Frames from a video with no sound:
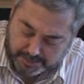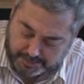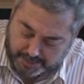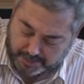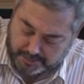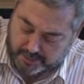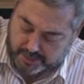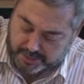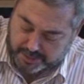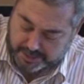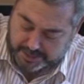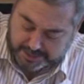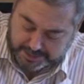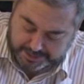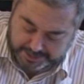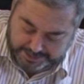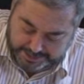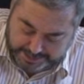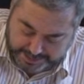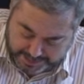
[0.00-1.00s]
I'm going to
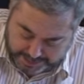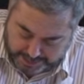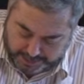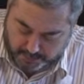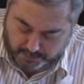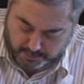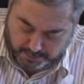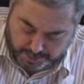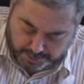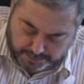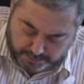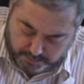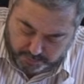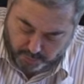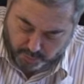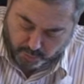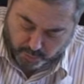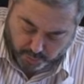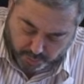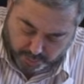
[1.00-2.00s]
clean out my
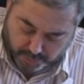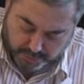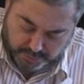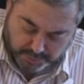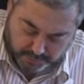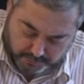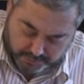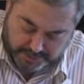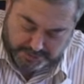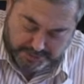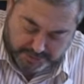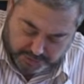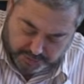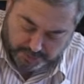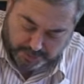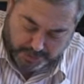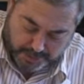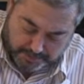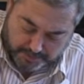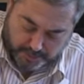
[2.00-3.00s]
board with a
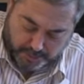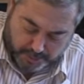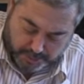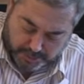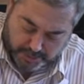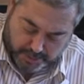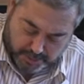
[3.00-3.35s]
scraper.